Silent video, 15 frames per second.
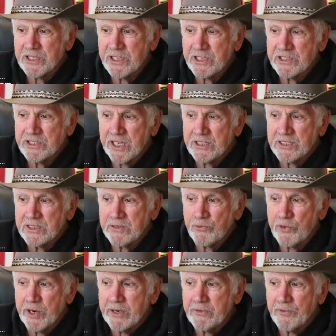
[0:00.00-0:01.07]
and
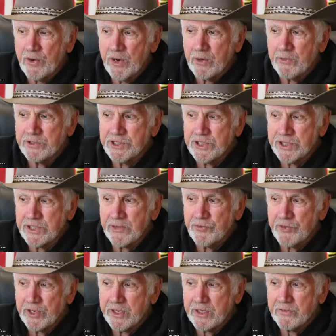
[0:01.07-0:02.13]
intensive rainfall with
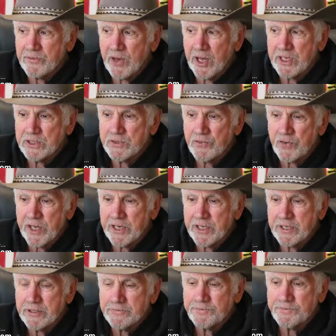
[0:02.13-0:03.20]
significant flash
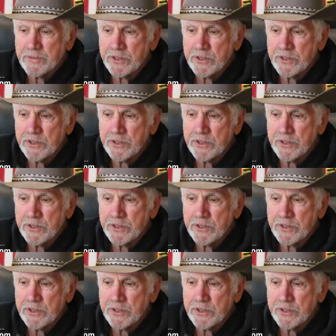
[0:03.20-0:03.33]
flooding.